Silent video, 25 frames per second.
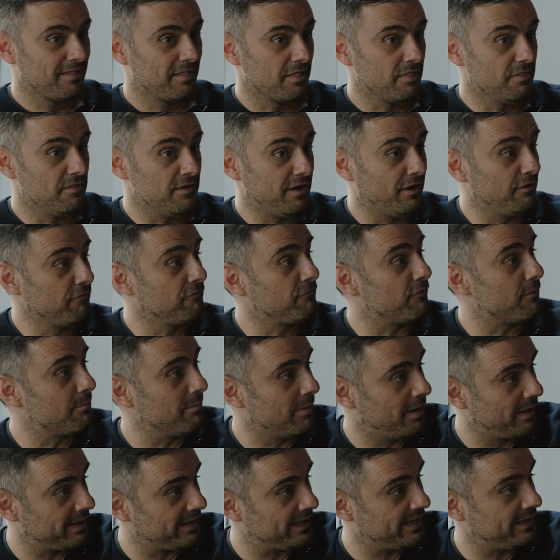They're for
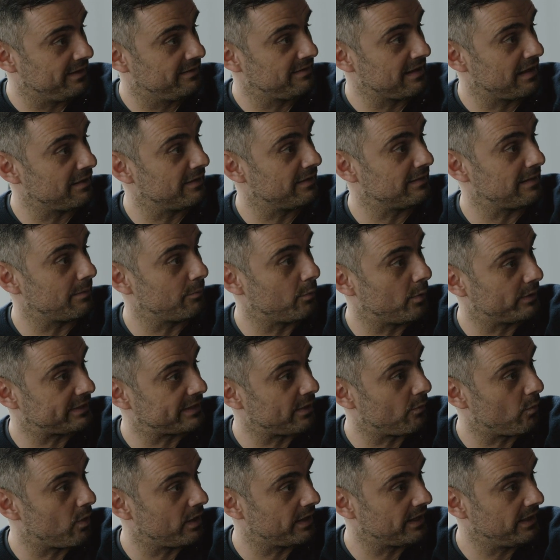money telling them what
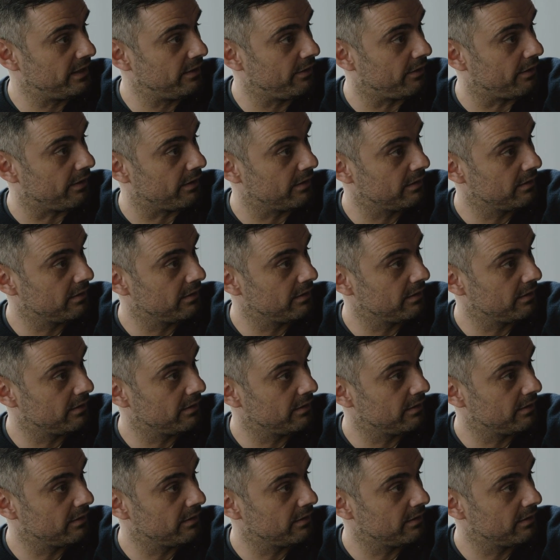they want to hear.